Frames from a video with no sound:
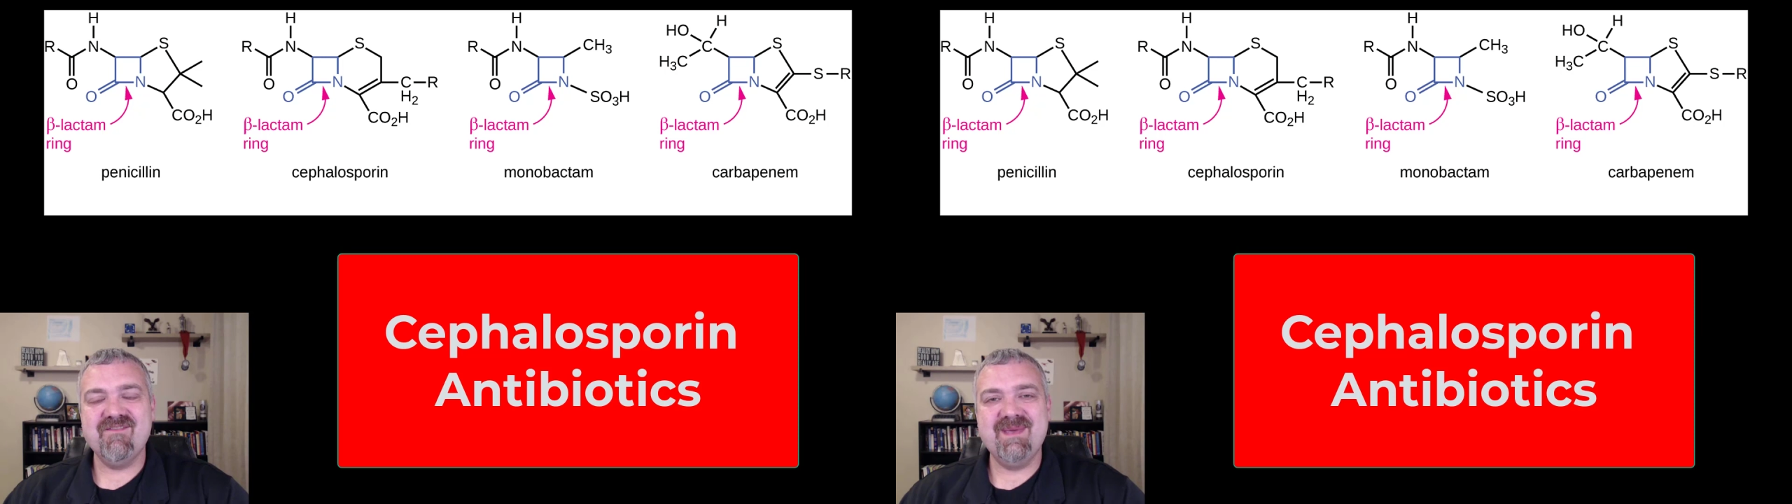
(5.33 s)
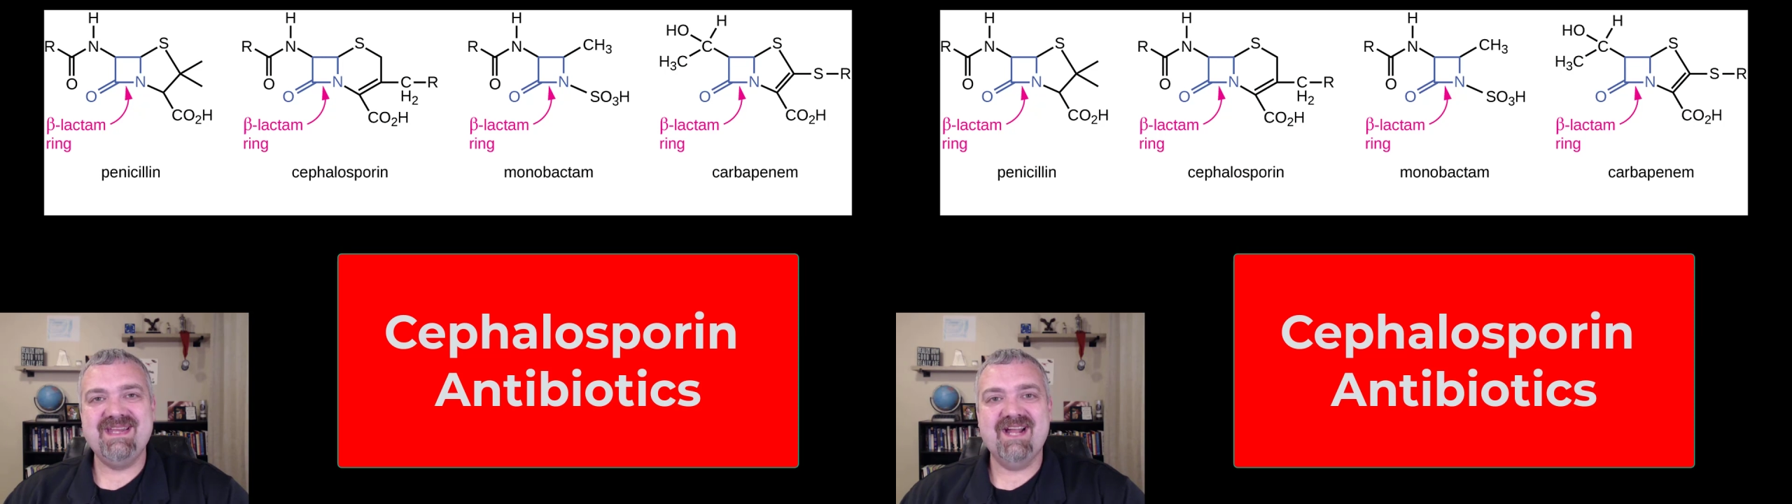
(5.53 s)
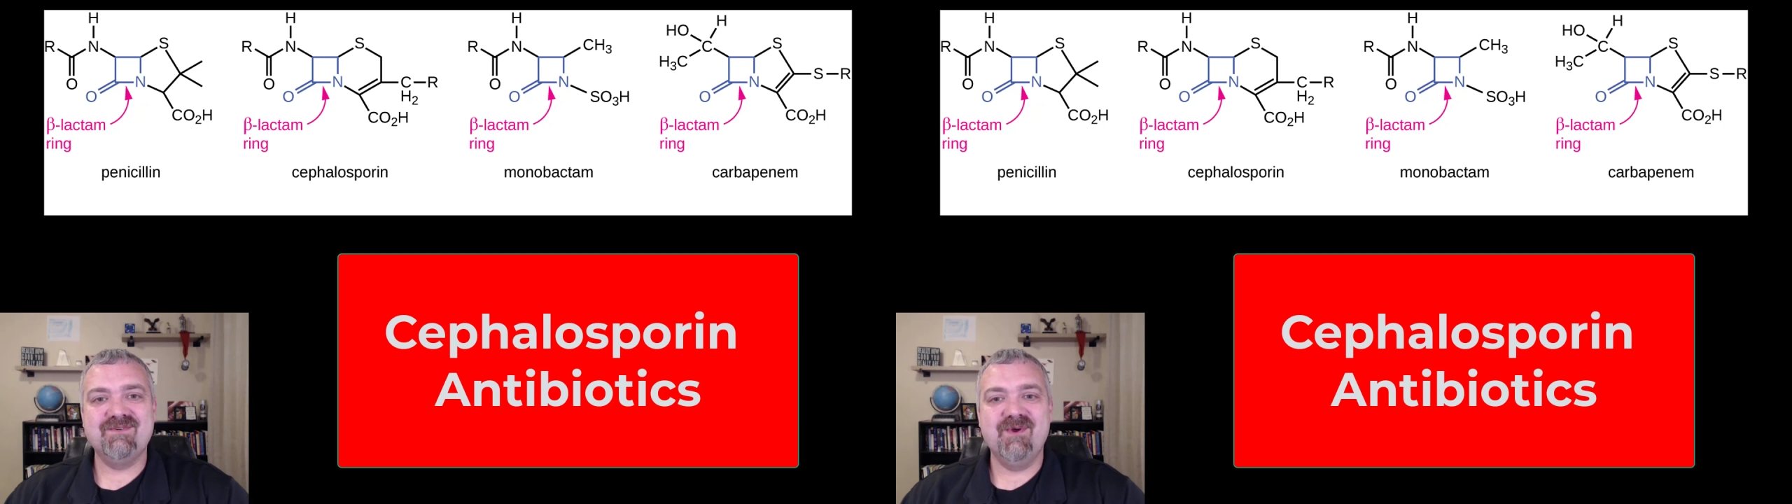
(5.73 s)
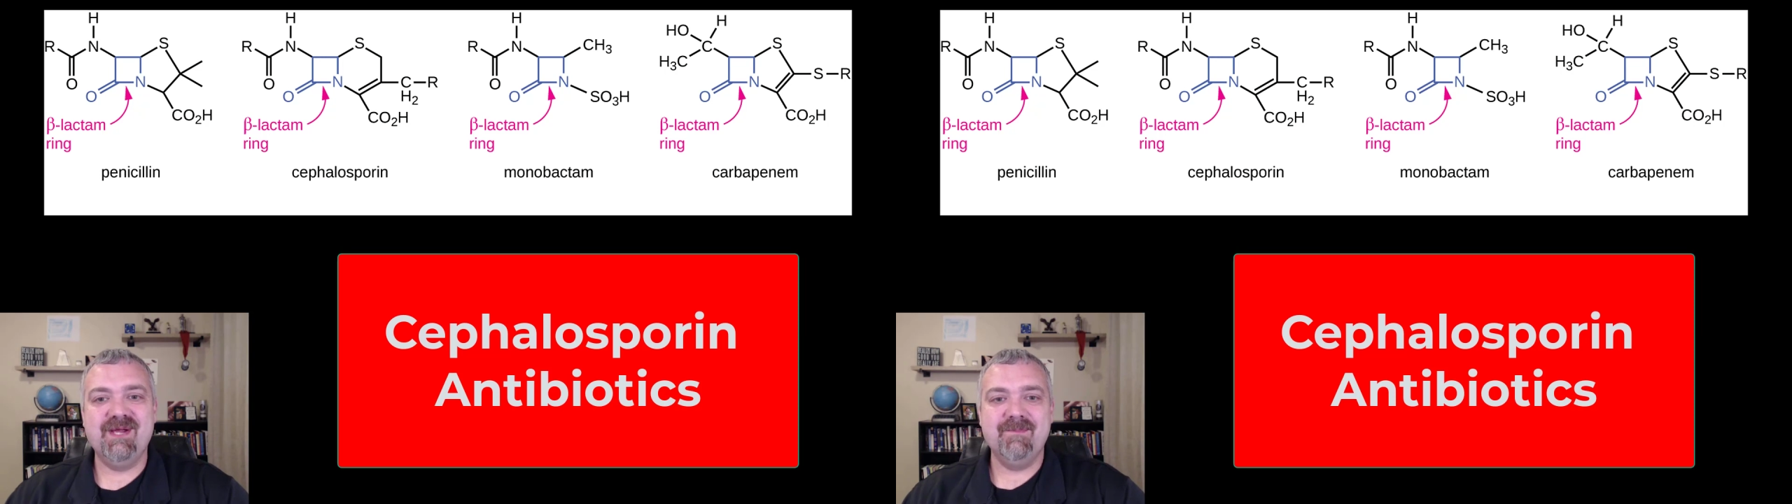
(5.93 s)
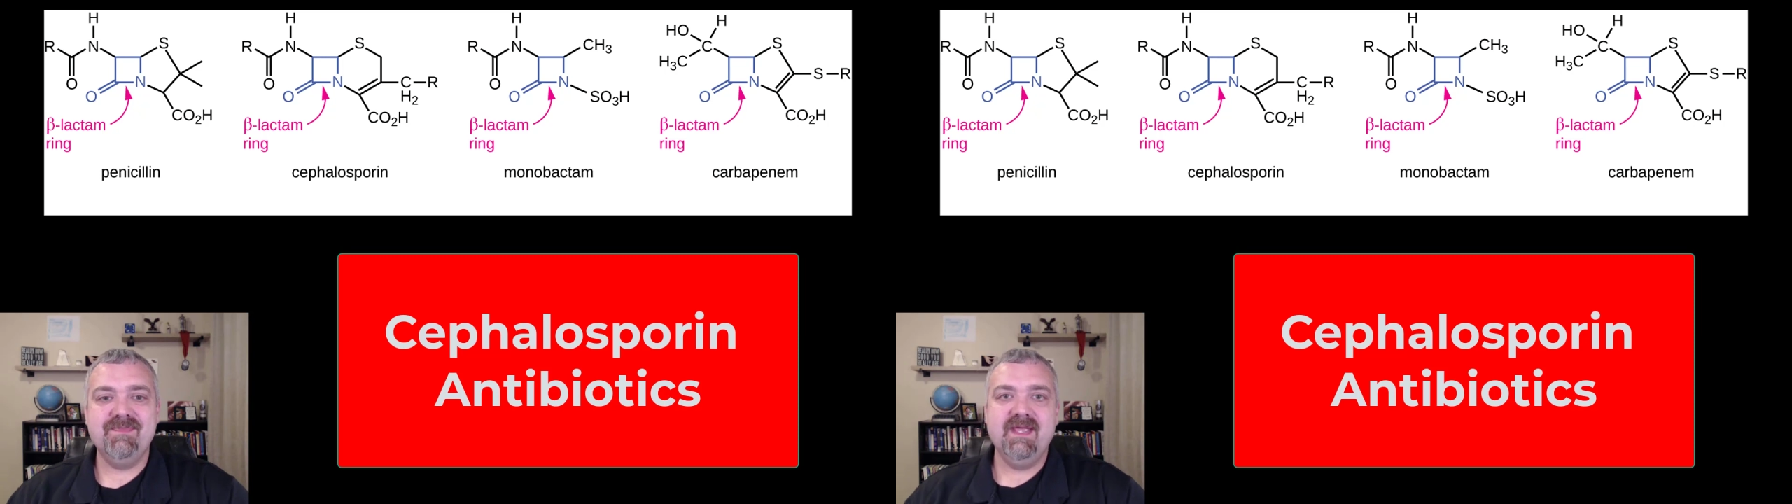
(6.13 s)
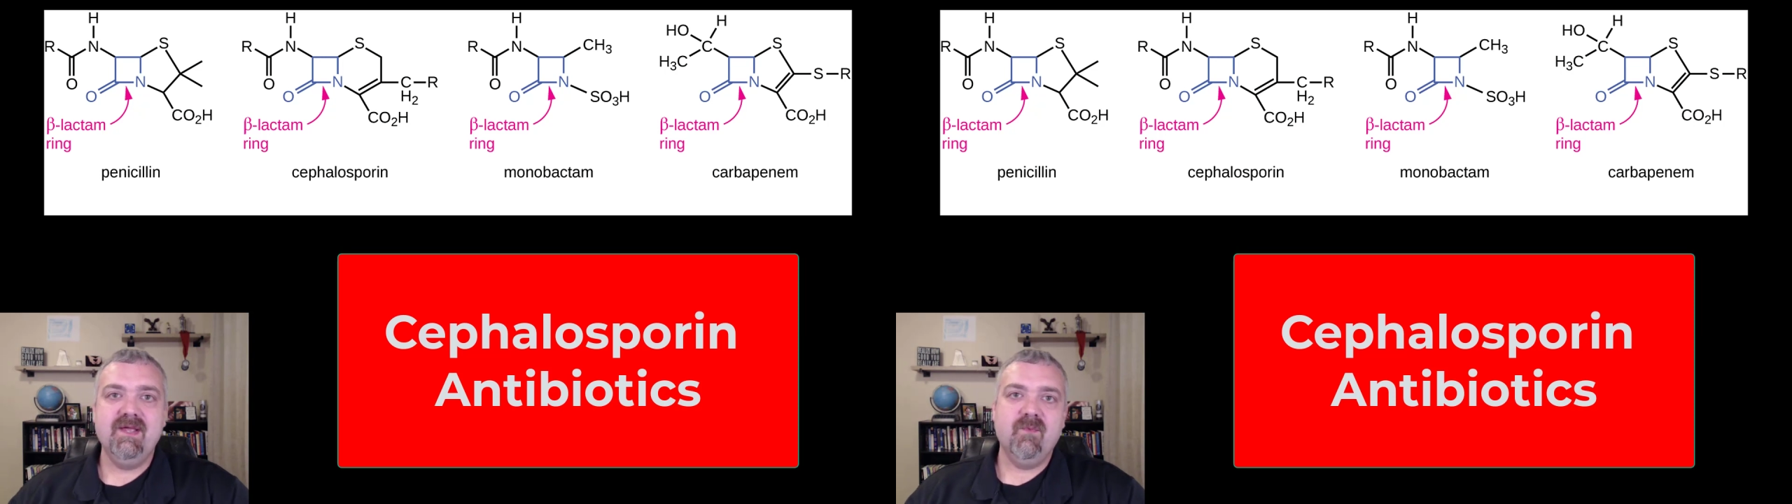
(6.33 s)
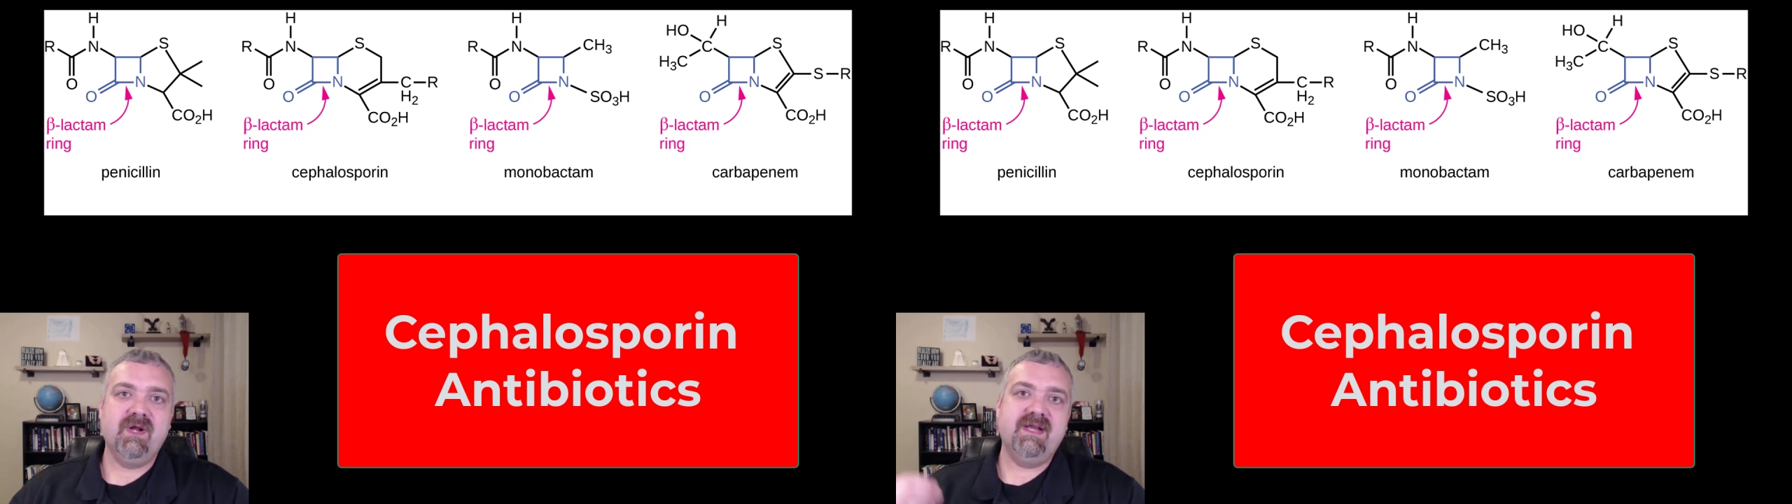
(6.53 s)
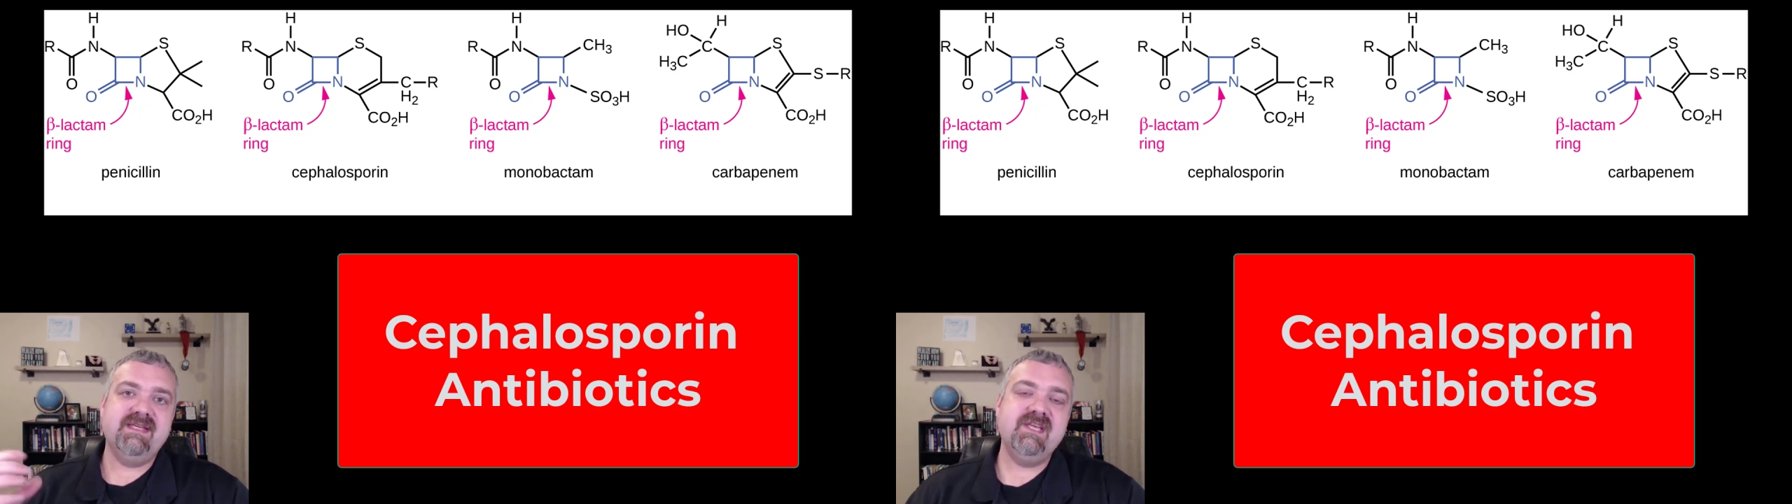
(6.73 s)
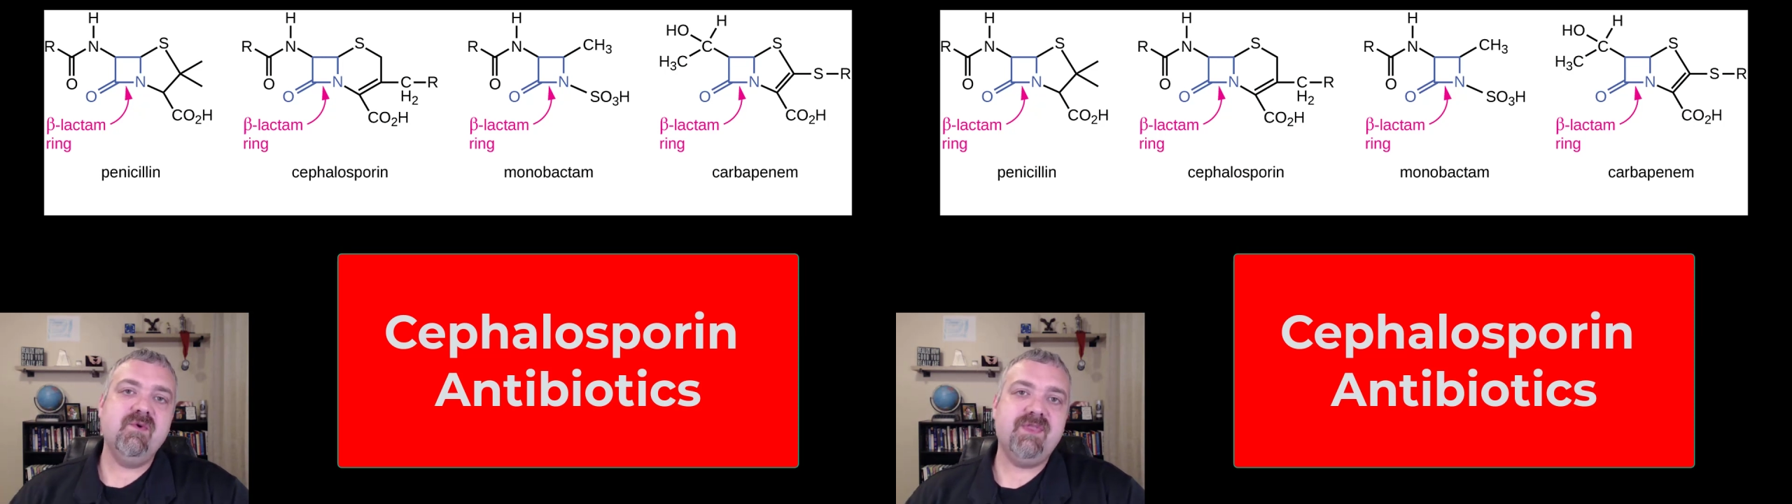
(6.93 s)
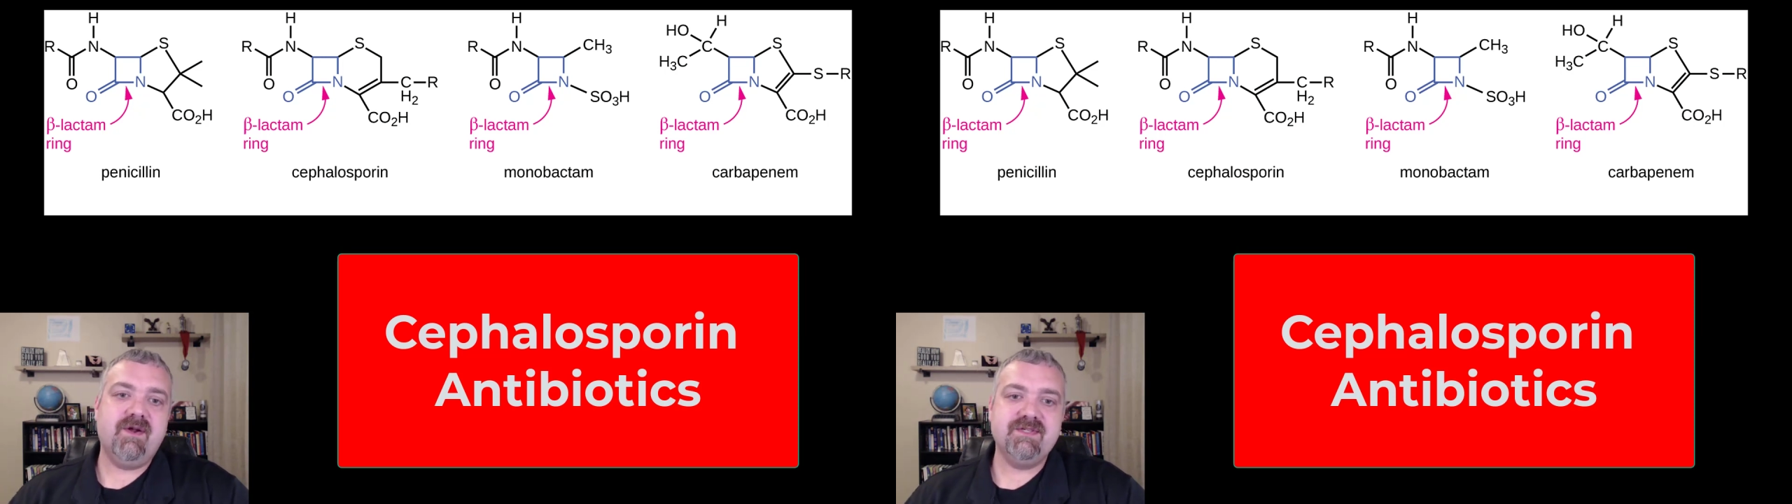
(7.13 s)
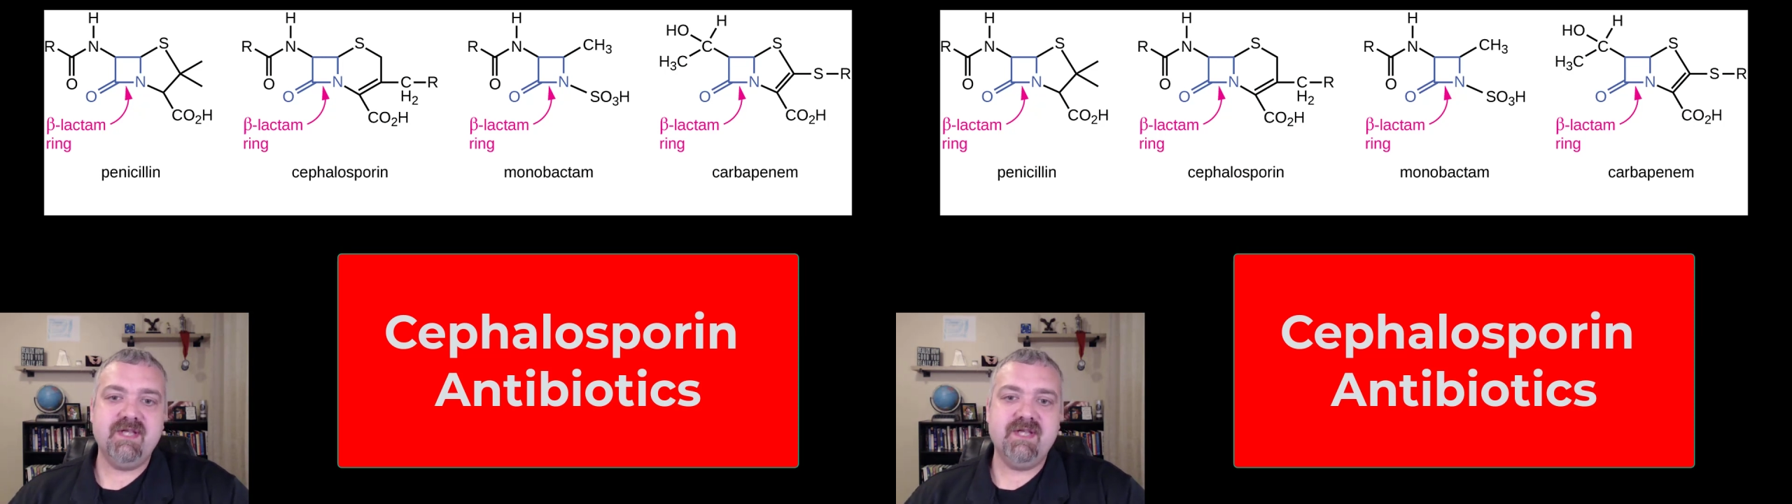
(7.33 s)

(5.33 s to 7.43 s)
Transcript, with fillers: Hey everybody, Dr. O here. We're going to continue with our